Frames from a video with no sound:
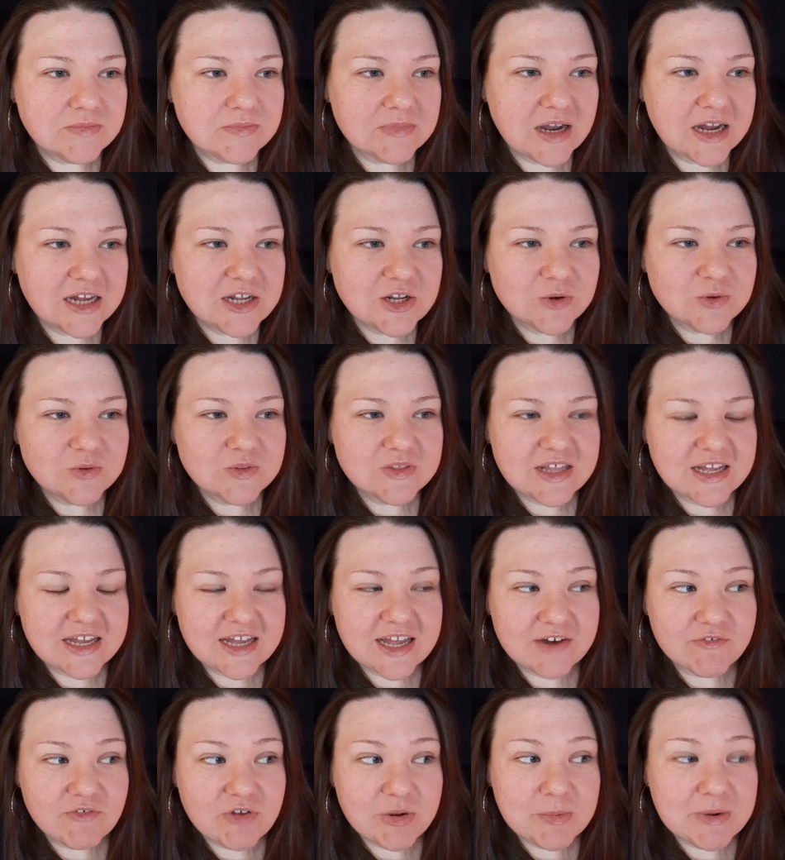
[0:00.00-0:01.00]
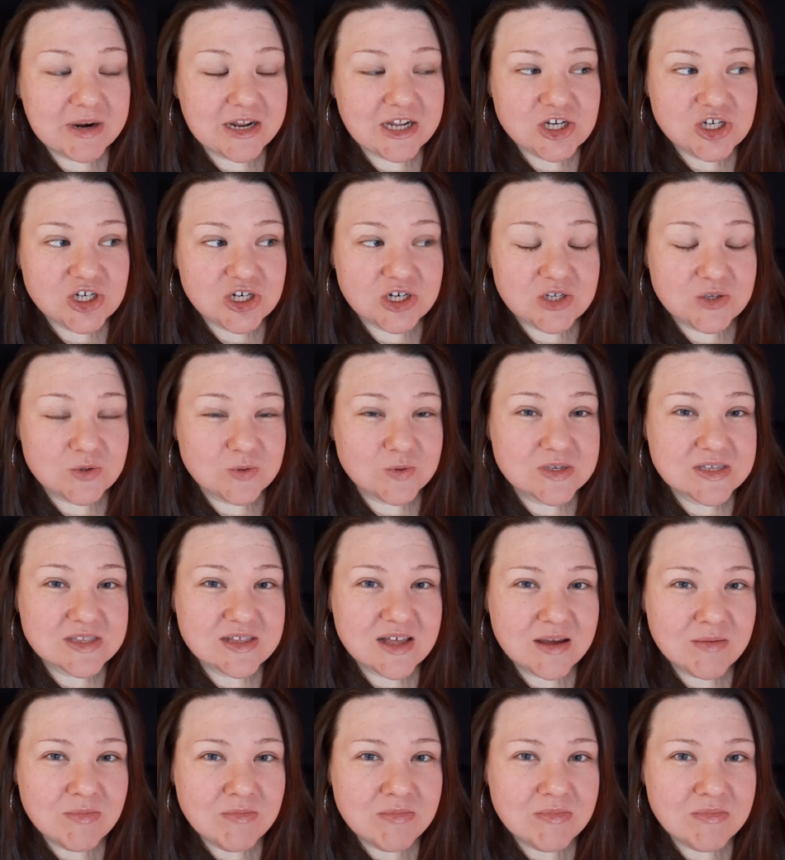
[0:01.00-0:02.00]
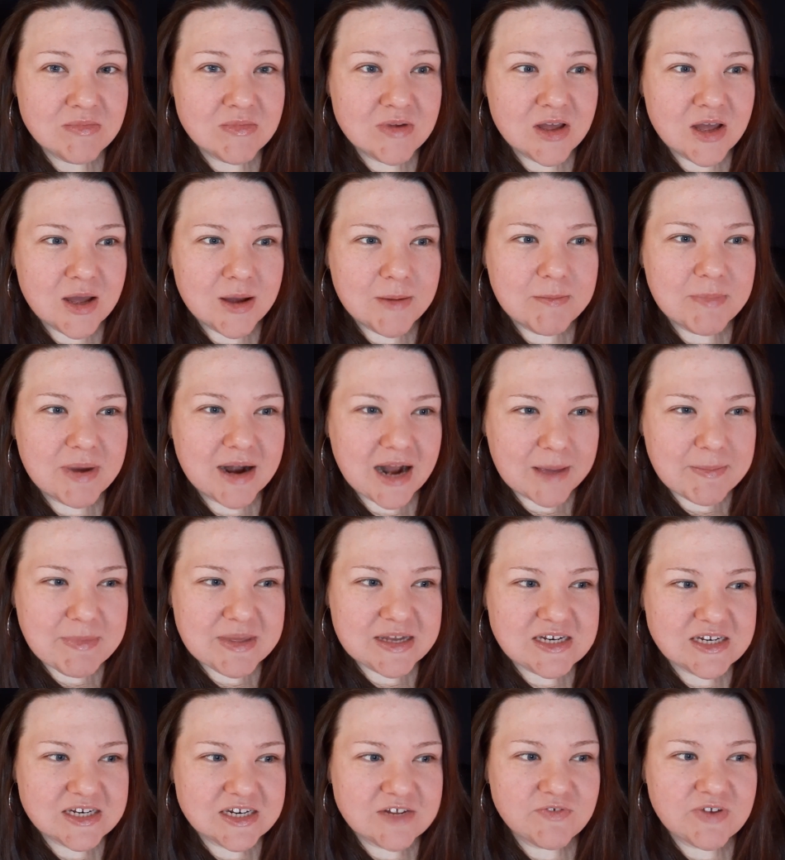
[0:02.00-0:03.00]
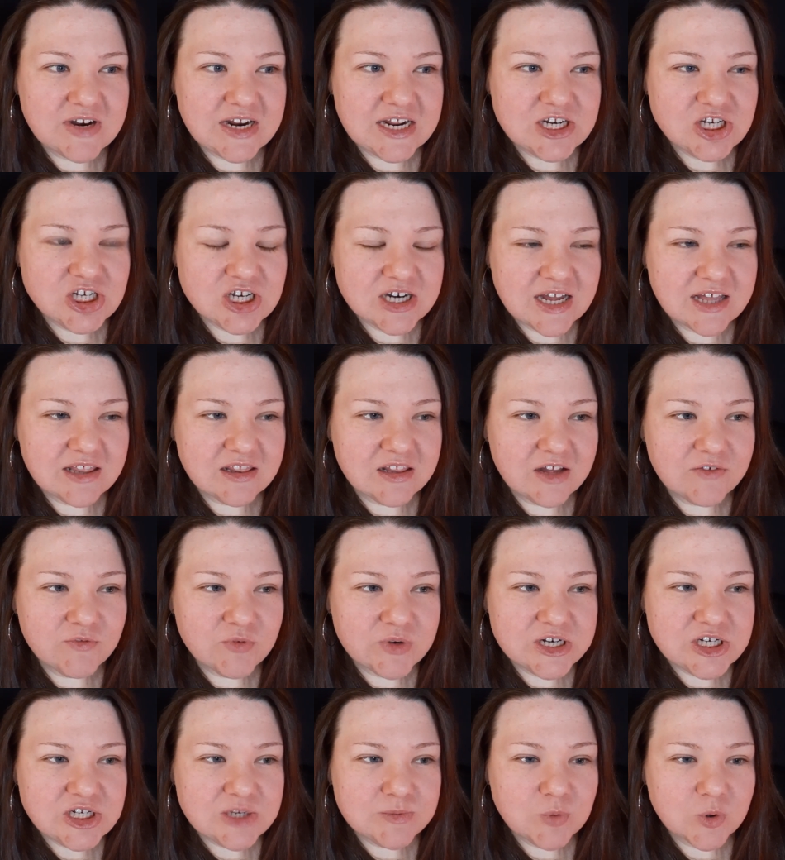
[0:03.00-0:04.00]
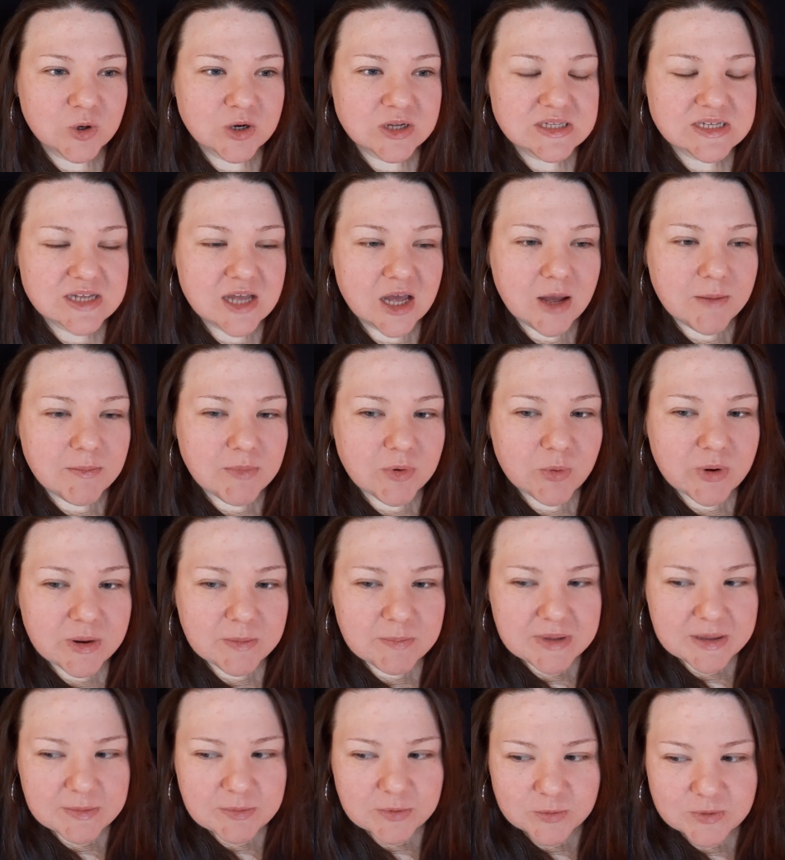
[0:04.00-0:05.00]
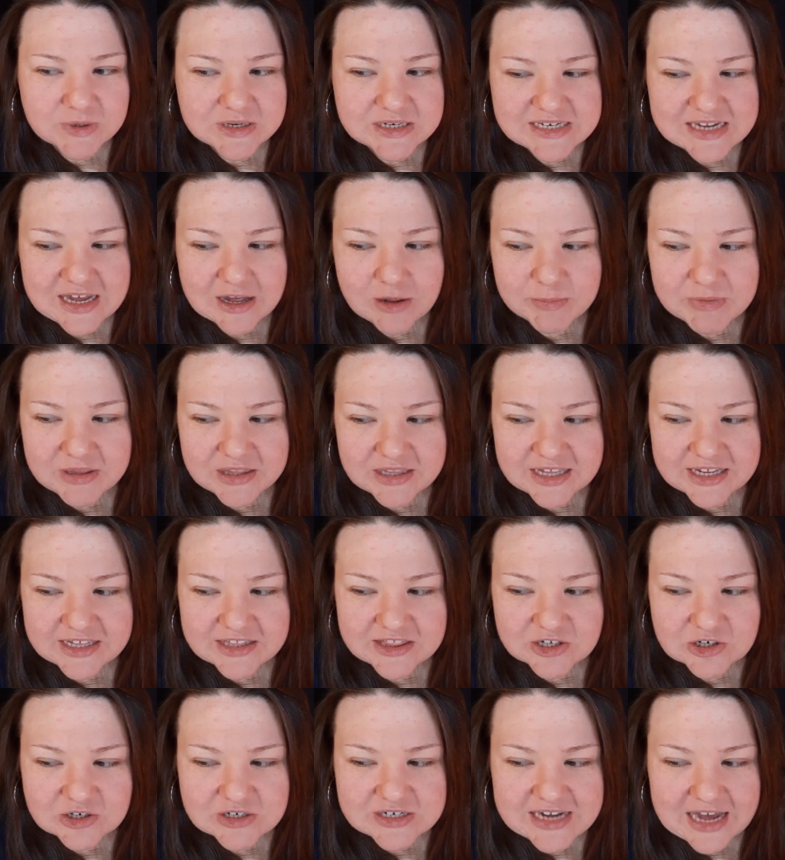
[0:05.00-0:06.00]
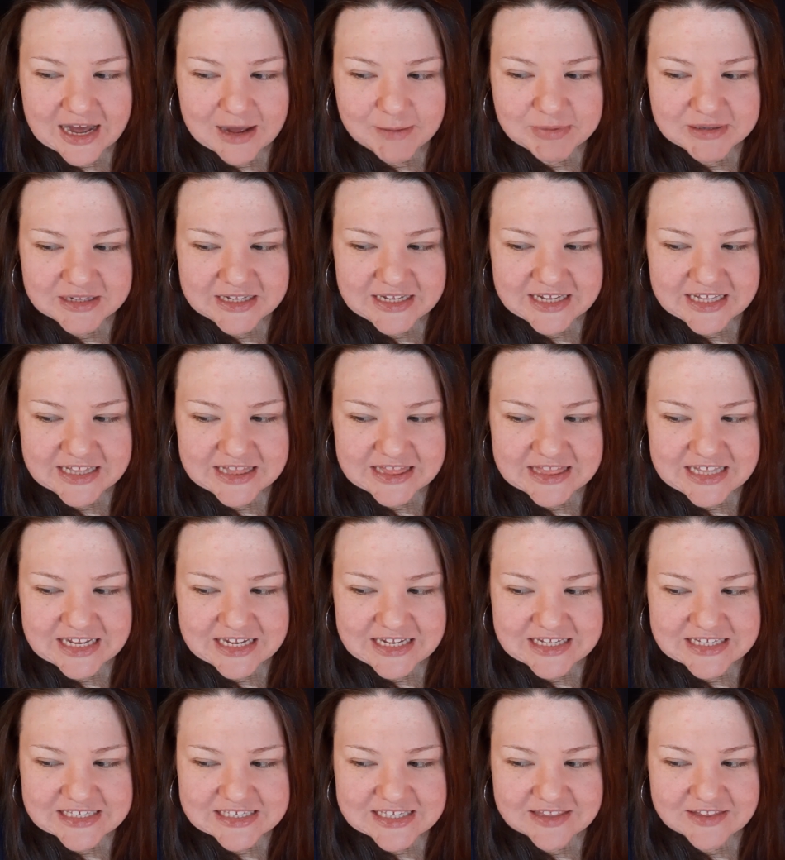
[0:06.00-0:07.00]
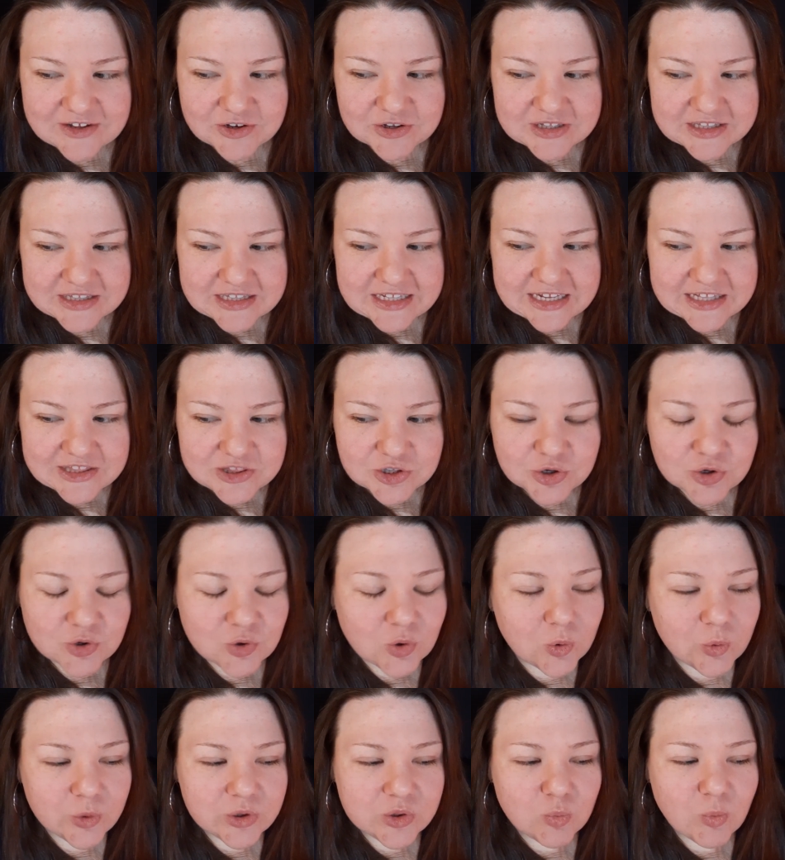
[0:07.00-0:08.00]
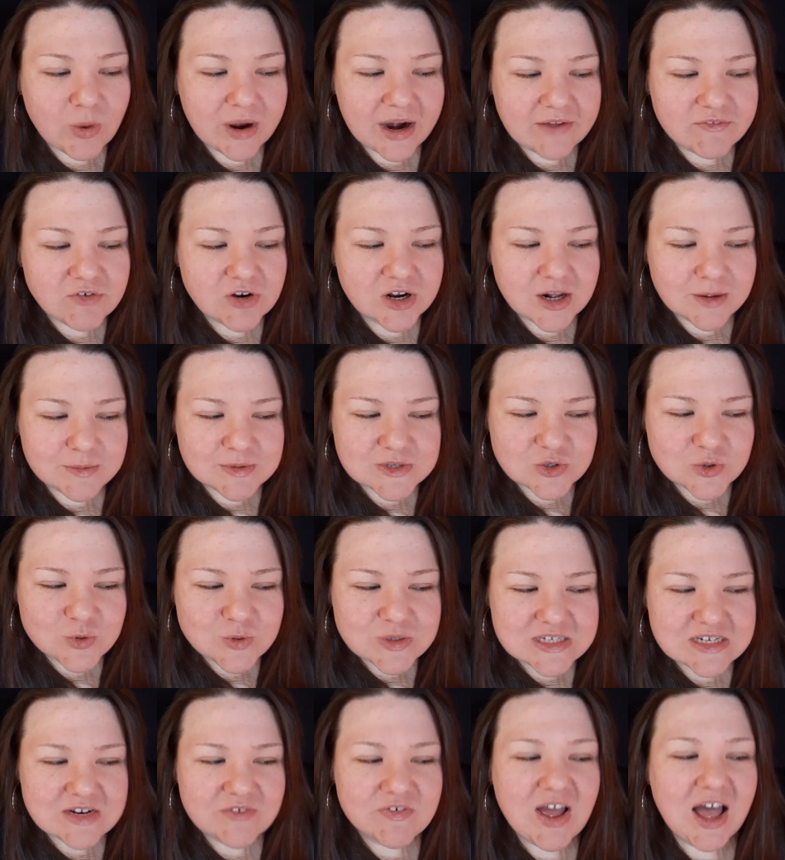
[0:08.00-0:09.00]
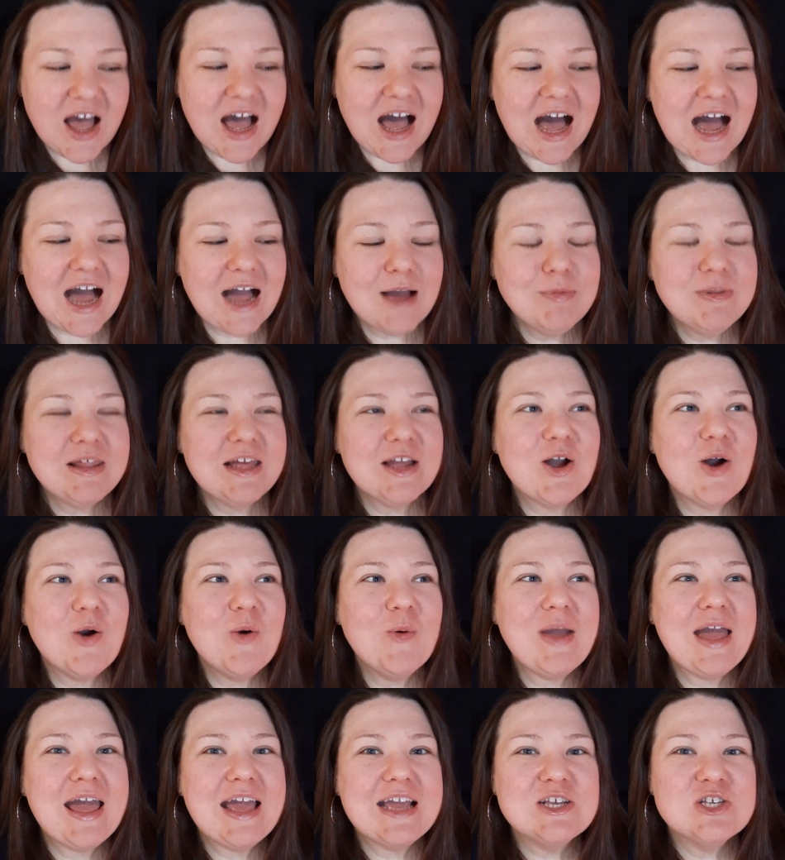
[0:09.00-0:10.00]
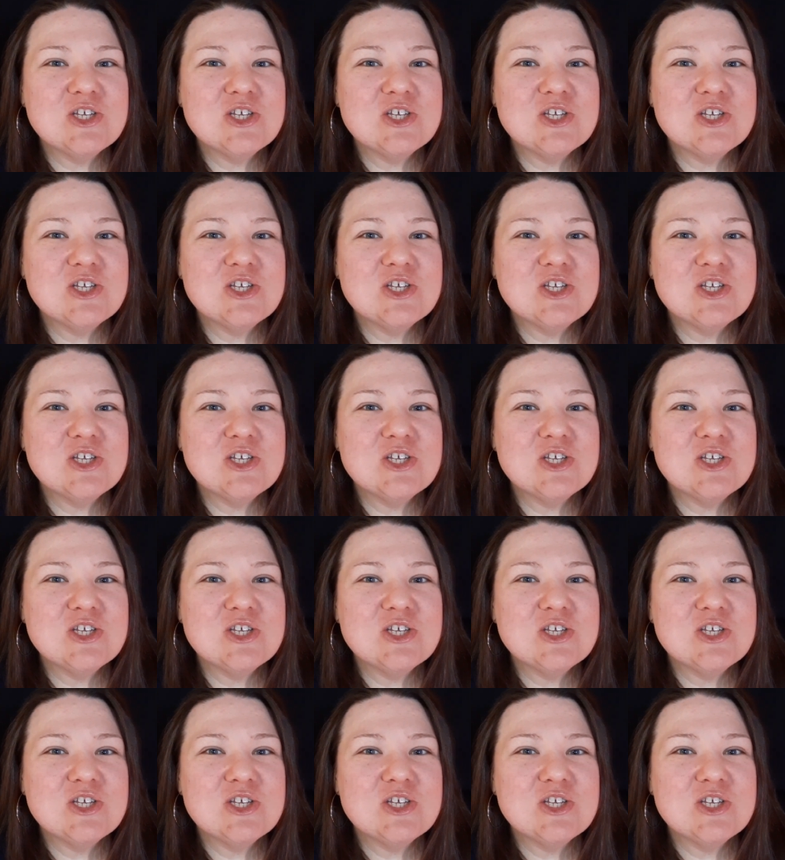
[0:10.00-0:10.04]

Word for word: I don't think everybody should use them but I'm into divination. I love Ouija boards. But when people would tell me like they're dabbling in things and they're like they're cool with whatever comes through and stuff, I'm like, okay,